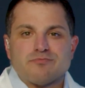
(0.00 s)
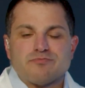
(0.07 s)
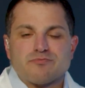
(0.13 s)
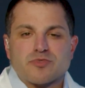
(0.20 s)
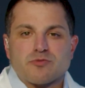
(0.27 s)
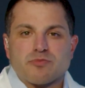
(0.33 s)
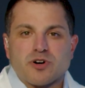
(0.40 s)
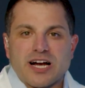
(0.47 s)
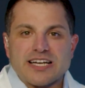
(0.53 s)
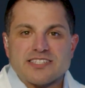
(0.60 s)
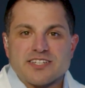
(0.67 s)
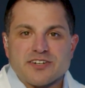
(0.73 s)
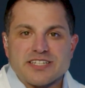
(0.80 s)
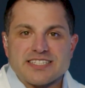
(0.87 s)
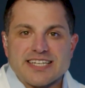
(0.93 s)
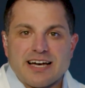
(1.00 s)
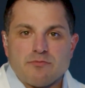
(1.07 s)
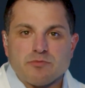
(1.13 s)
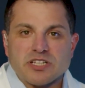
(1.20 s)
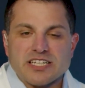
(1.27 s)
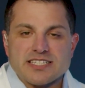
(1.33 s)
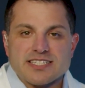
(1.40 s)
proprietary
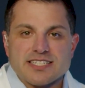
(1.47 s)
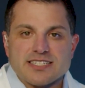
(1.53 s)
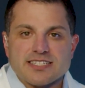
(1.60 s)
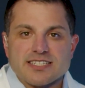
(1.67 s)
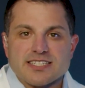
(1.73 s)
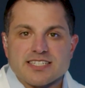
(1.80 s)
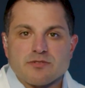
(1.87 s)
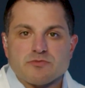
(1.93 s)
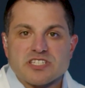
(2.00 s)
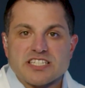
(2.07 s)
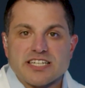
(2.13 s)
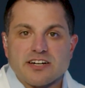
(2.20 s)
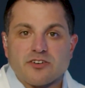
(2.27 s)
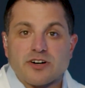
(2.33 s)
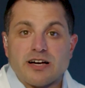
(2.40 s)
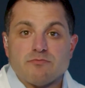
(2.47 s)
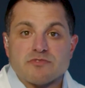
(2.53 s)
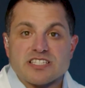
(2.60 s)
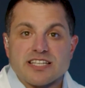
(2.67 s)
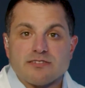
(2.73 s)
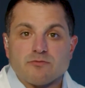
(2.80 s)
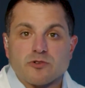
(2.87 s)
templates into some
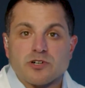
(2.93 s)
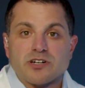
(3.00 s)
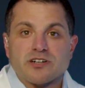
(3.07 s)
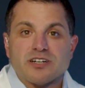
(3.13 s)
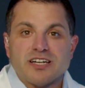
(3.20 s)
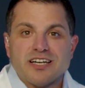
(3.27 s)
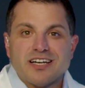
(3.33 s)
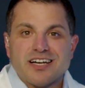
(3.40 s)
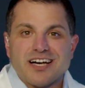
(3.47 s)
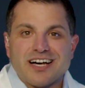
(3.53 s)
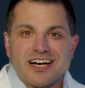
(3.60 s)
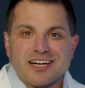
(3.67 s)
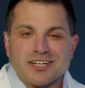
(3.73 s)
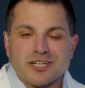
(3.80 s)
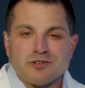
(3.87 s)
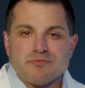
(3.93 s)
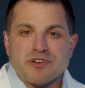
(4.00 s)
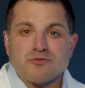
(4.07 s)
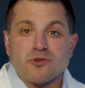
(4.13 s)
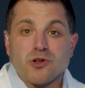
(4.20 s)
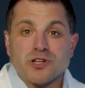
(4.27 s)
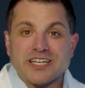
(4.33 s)
CRMs that we're going to be
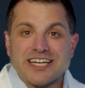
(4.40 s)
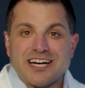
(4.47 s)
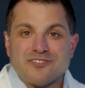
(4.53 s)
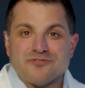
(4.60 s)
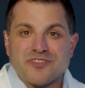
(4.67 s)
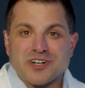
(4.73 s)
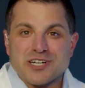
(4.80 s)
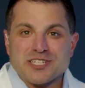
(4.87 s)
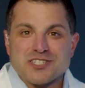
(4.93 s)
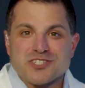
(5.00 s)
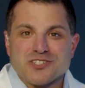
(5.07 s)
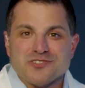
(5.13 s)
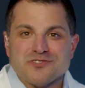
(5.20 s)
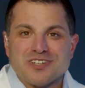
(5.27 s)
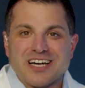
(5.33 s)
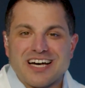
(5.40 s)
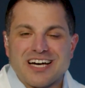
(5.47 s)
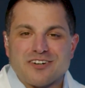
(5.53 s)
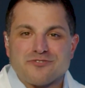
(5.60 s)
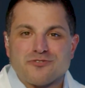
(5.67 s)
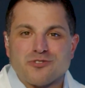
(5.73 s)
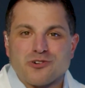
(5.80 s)
rolling out very soon
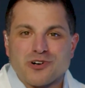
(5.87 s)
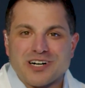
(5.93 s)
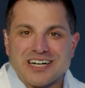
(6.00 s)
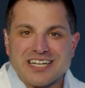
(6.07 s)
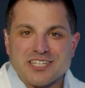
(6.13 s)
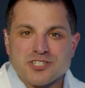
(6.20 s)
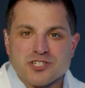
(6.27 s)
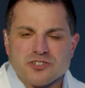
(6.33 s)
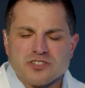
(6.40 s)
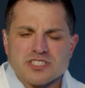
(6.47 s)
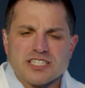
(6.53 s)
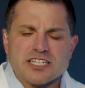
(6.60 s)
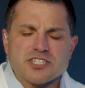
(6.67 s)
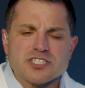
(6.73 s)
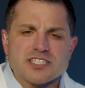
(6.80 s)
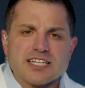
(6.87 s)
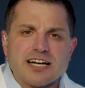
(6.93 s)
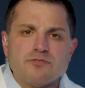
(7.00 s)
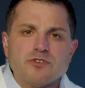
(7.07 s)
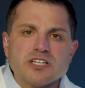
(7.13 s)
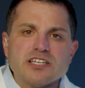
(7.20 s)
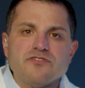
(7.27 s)
for insurance agents. And I
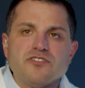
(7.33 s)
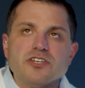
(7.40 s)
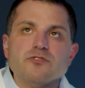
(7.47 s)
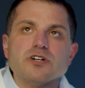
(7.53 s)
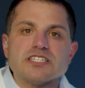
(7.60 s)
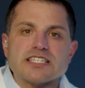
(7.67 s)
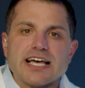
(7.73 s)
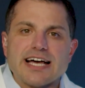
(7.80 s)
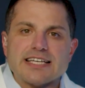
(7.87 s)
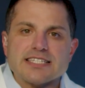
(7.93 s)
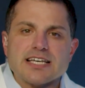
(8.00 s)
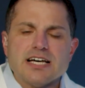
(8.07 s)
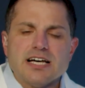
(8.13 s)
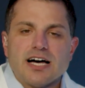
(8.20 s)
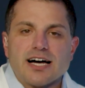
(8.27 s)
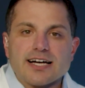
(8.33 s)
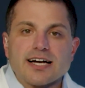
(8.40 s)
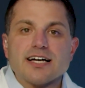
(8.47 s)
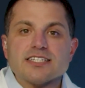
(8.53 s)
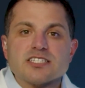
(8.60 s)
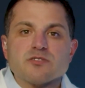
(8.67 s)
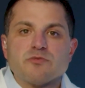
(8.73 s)
really view us as a
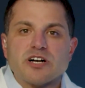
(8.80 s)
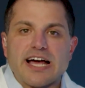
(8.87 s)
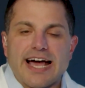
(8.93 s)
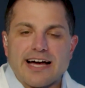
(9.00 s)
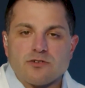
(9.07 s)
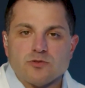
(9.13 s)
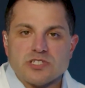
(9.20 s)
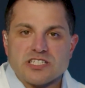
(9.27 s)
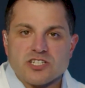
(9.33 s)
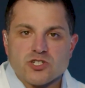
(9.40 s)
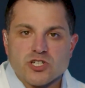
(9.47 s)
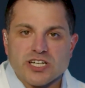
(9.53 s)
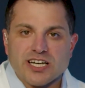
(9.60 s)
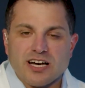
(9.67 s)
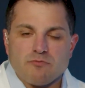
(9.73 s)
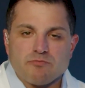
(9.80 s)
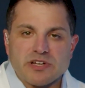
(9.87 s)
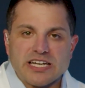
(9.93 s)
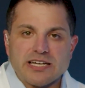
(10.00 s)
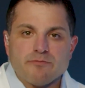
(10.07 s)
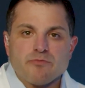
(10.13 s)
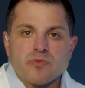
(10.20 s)
customer acquisition
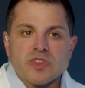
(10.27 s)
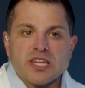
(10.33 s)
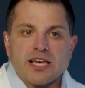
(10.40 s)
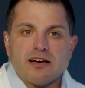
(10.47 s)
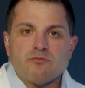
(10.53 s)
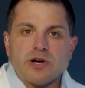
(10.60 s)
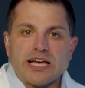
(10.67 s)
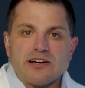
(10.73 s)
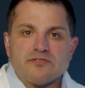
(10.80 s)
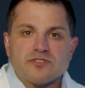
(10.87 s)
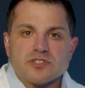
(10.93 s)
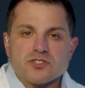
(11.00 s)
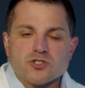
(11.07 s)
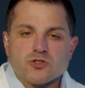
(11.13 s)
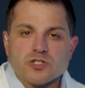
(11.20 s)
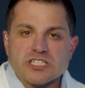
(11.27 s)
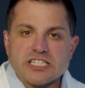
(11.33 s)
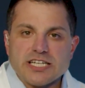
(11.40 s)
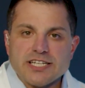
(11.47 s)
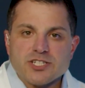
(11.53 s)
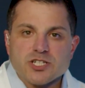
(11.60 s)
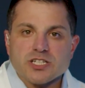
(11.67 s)
company. And we have
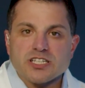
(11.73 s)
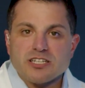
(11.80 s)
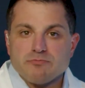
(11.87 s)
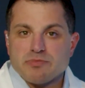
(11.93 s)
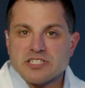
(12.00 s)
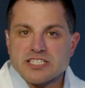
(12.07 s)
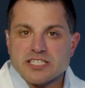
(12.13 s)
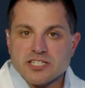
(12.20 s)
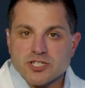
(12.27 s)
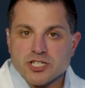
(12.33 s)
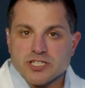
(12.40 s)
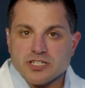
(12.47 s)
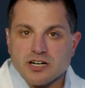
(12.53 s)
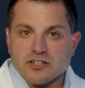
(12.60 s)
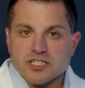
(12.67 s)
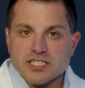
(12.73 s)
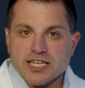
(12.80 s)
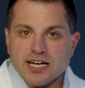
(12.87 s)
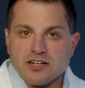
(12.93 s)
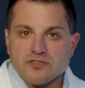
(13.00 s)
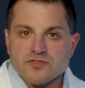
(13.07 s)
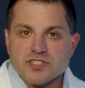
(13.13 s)
strategically positioned
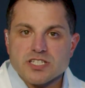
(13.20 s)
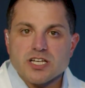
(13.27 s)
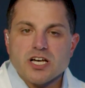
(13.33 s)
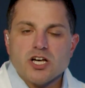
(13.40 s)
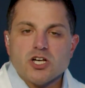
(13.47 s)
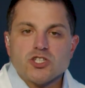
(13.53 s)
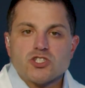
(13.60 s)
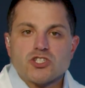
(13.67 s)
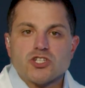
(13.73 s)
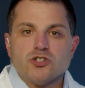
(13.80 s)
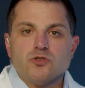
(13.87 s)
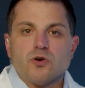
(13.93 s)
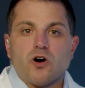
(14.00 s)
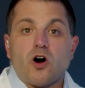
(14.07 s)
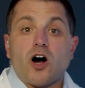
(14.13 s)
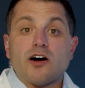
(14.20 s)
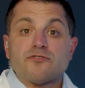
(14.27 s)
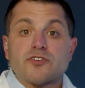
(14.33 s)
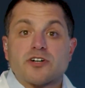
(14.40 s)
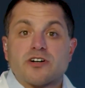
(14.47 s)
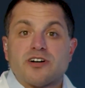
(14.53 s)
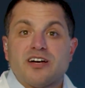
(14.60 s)
ourselves to
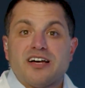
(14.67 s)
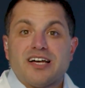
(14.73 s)
offer